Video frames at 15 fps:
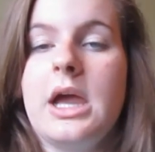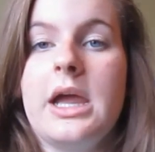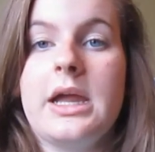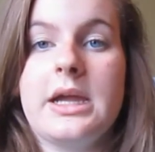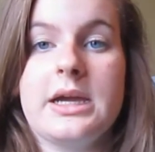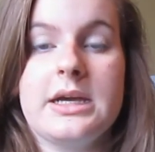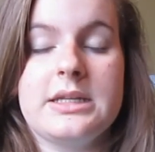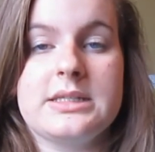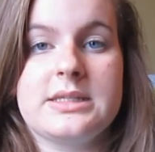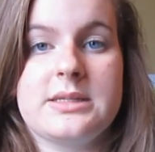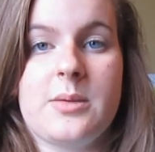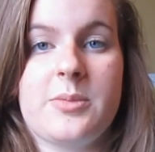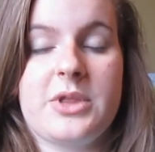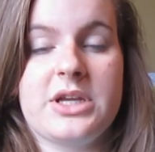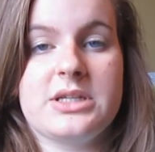and
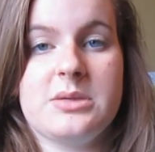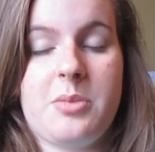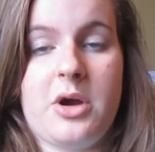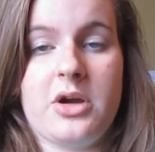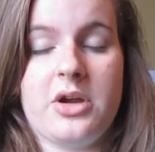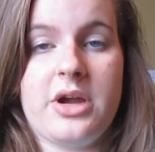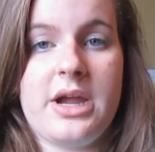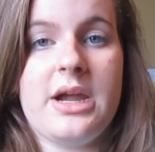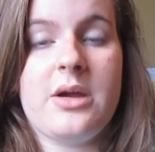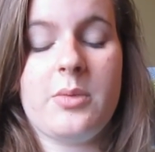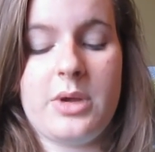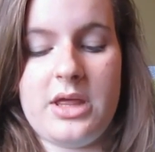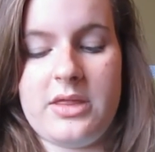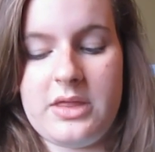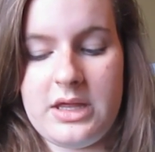something to part your hair
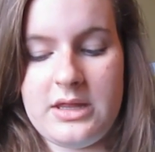with.